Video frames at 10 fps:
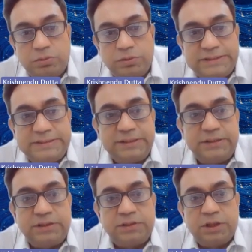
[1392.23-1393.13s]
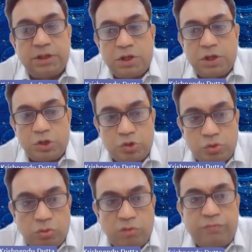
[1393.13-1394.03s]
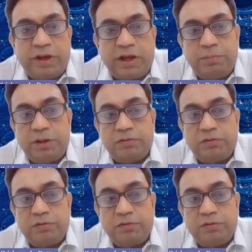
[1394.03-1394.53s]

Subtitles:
who this year show a fair